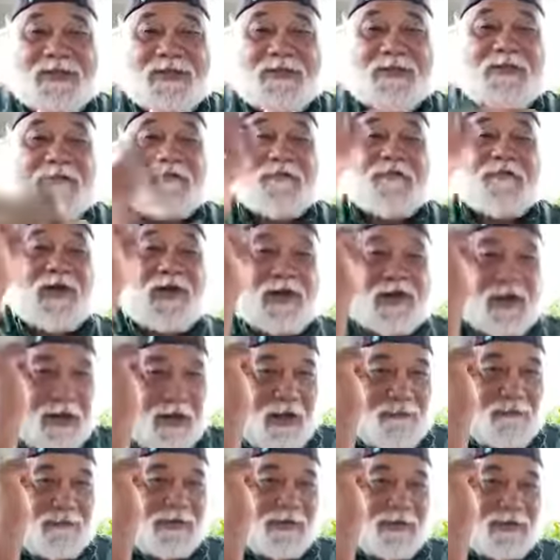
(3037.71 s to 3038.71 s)
You've
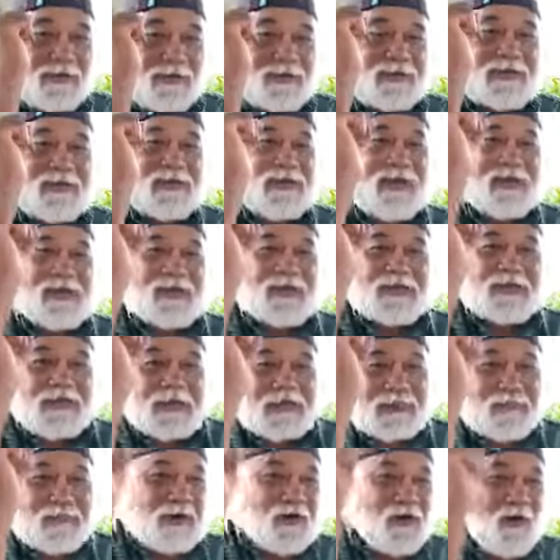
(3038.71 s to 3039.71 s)
accomplished
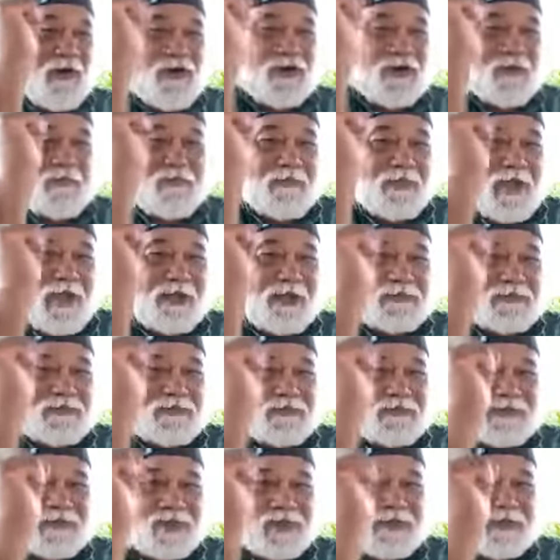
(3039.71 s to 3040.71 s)
keeping all the
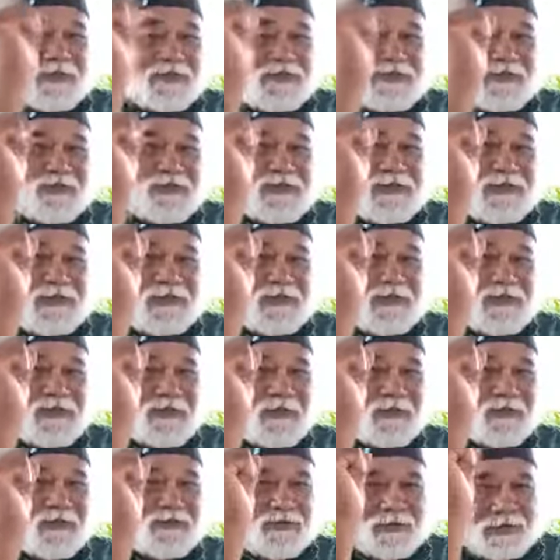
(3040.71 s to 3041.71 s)
blossoms on the tree
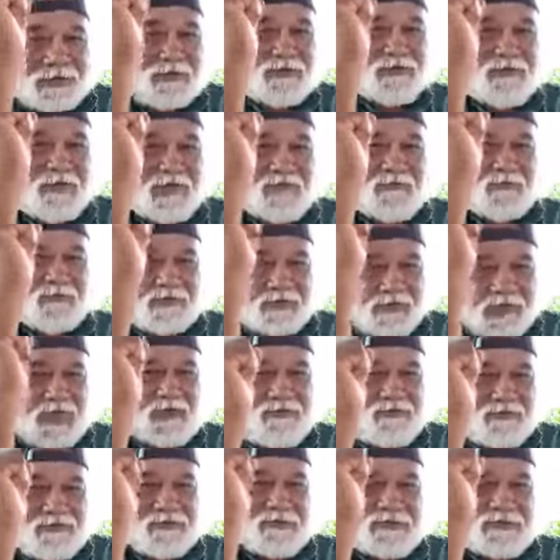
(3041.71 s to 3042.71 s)
so that you have
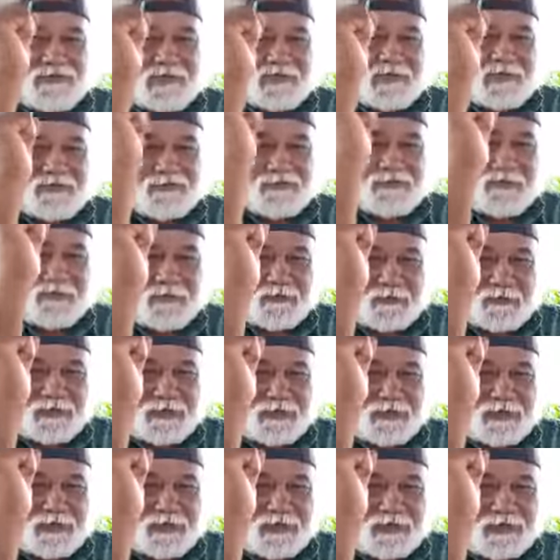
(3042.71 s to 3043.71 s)
thousands of
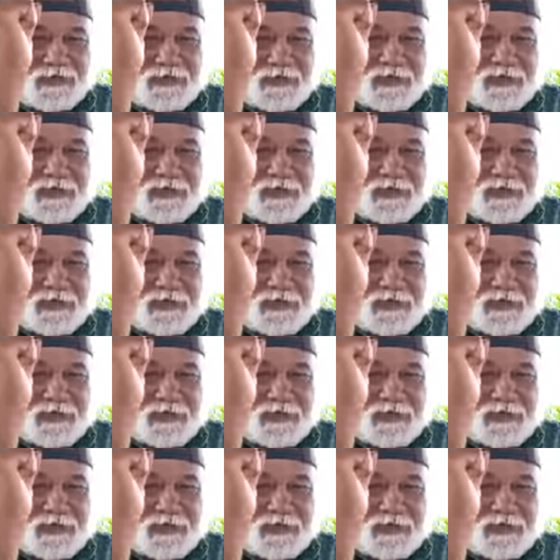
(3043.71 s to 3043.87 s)
fruits.